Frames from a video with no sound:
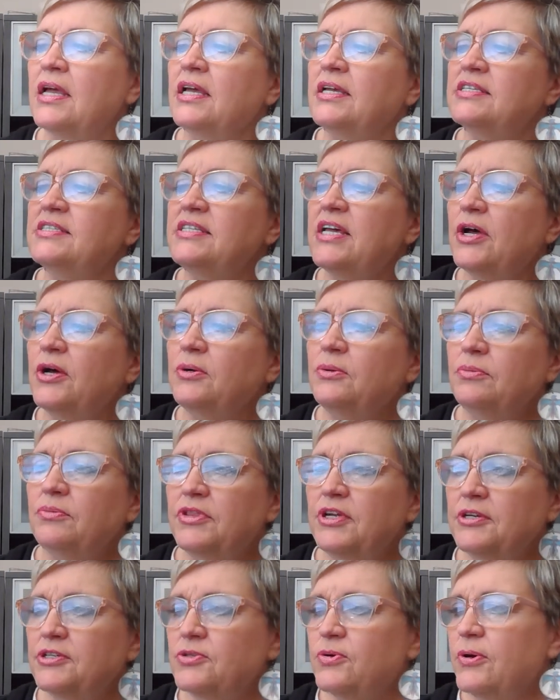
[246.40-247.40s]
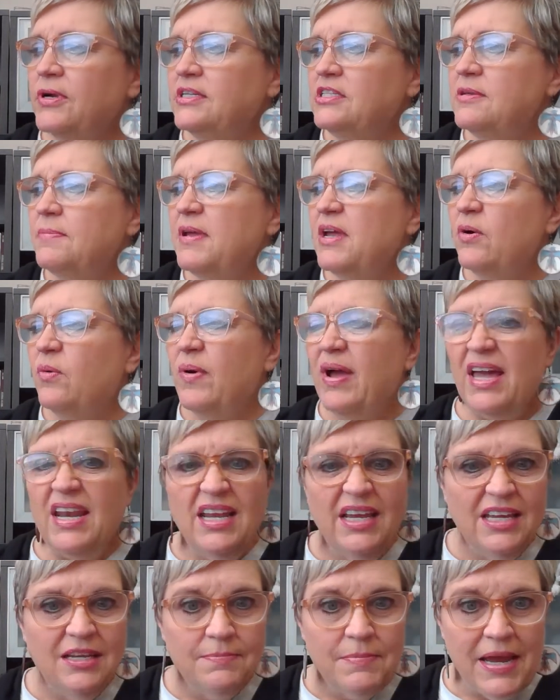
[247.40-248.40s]
So there's going to be a
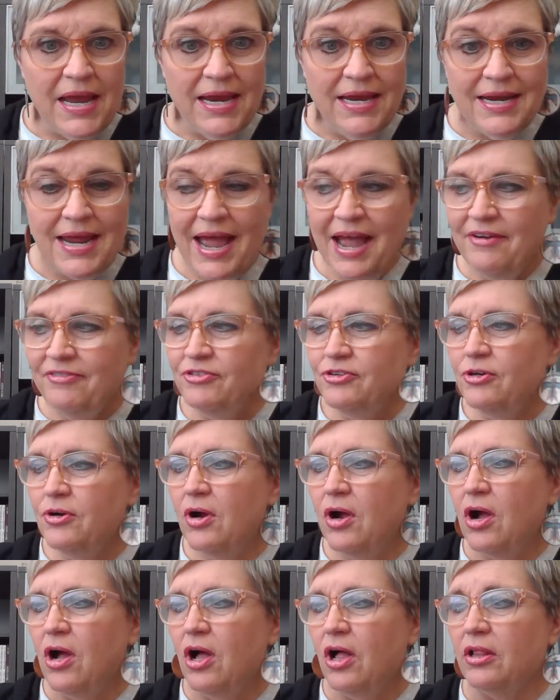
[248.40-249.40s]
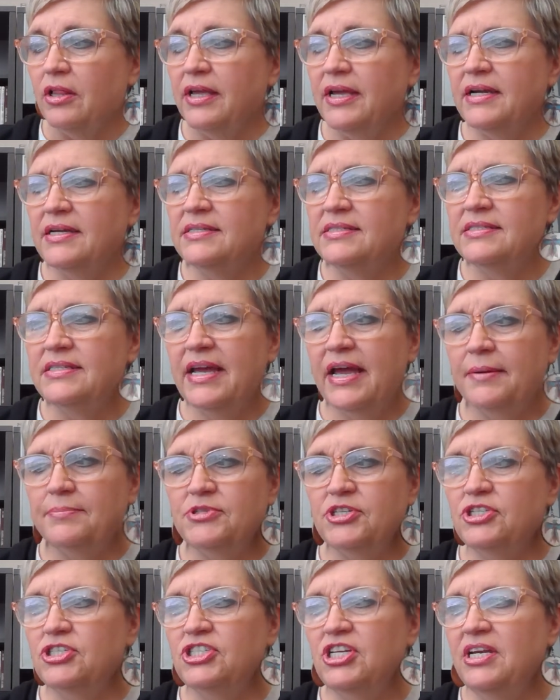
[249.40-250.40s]
wedding in Maine after all,
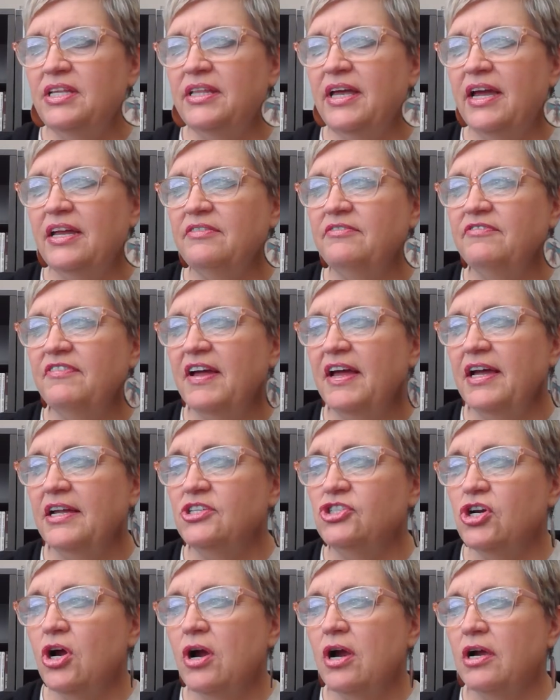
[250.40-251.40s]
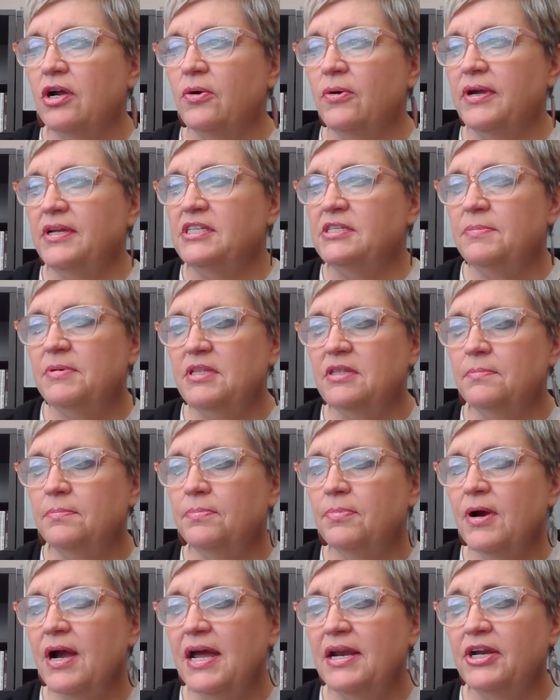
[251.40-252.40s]
except Sheila and Fudge aren't going to be the
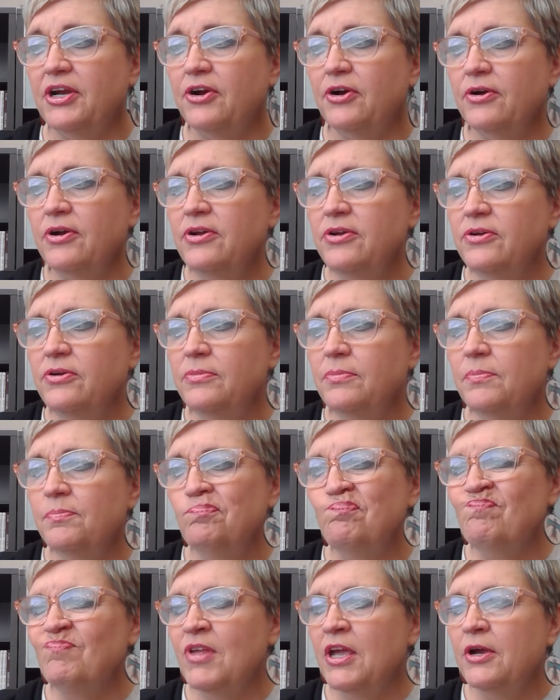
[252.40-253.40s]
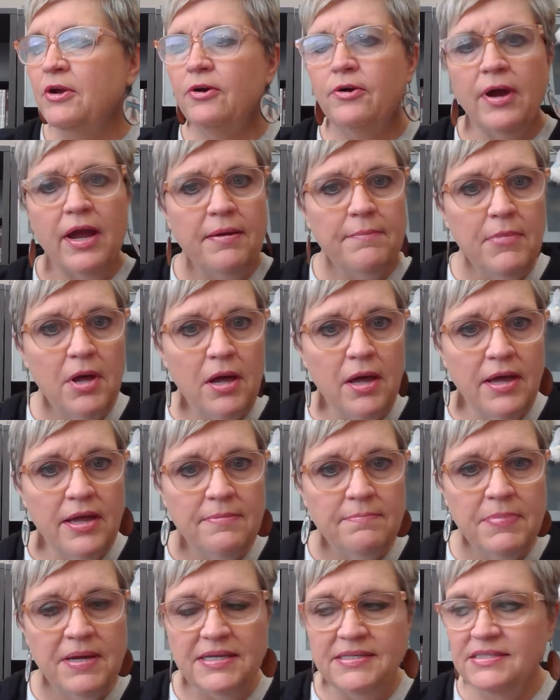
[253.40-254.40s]
bride and groom. Grandma
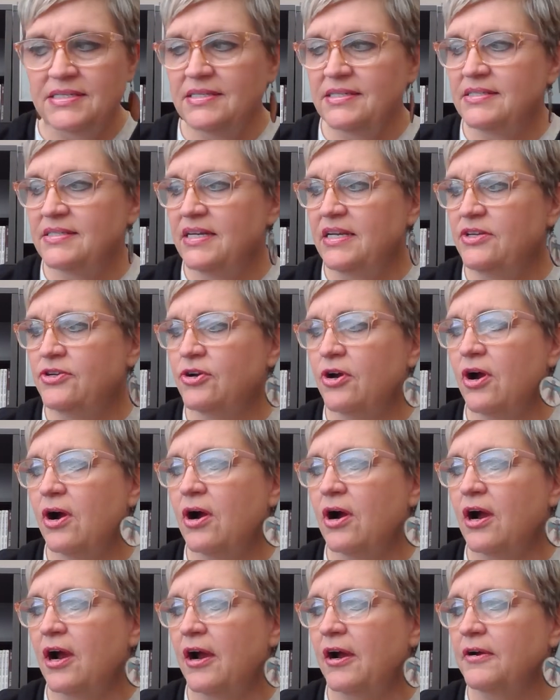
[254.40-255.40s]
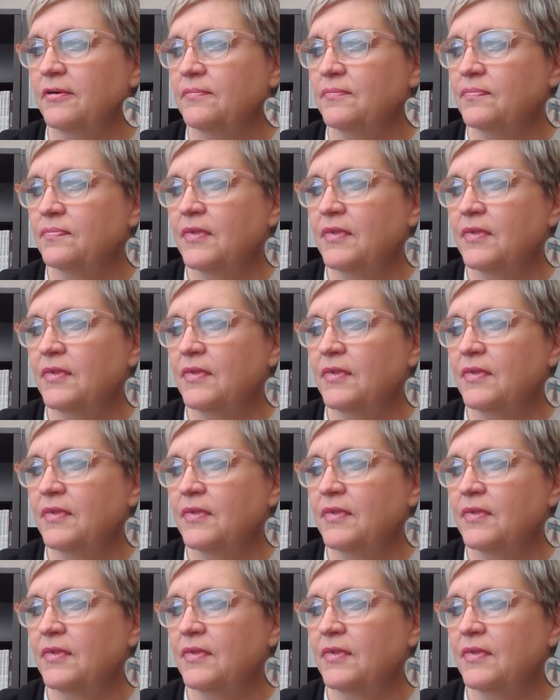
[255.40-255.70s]
and Buzzy Sr. are.